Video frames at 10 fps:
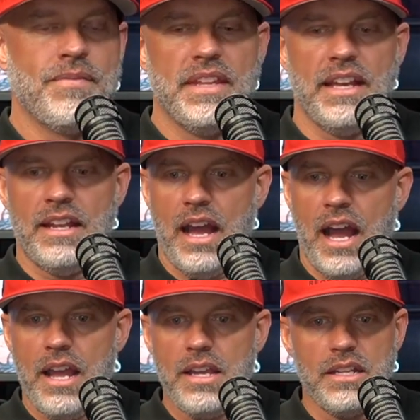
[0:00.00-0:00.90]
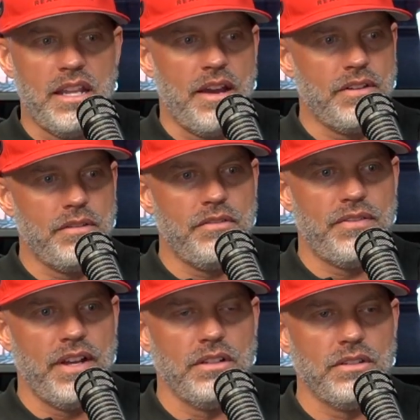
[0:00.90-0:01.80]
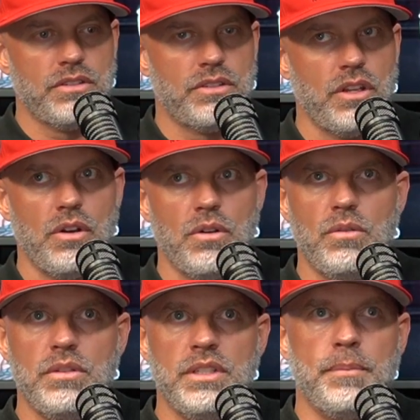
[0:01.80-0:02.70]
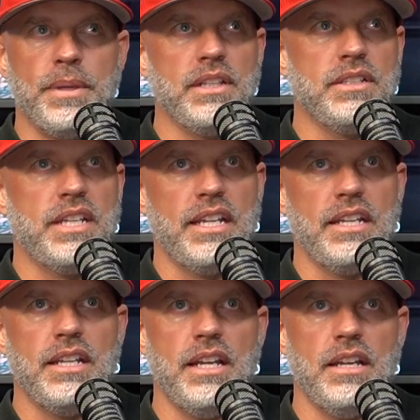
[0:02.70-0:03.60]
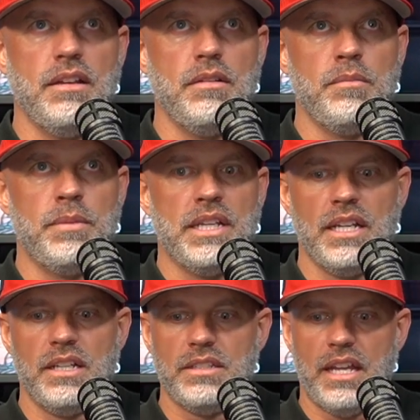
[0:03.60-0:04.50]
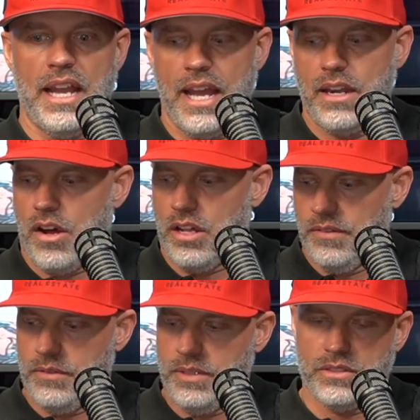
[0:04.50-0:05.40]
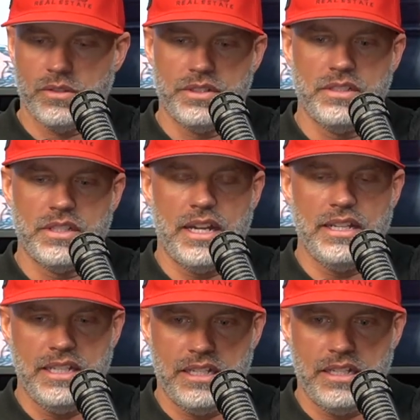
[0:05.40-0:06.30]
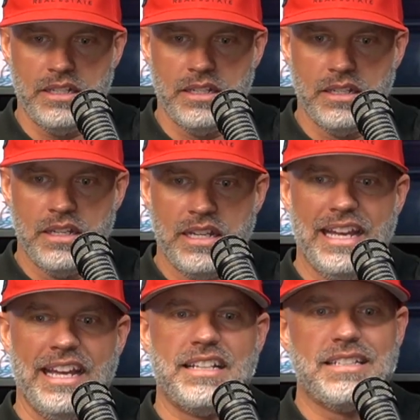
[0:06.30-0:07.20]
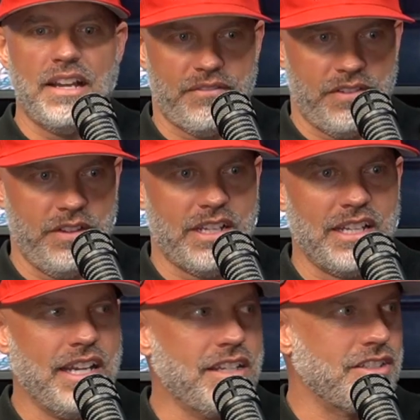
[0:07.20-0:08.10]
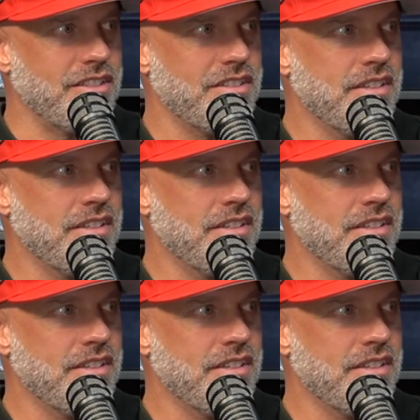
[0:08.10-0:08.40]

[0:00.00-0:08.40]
And I had never felt so debilitated because I had all of the resources that I needed except for the connections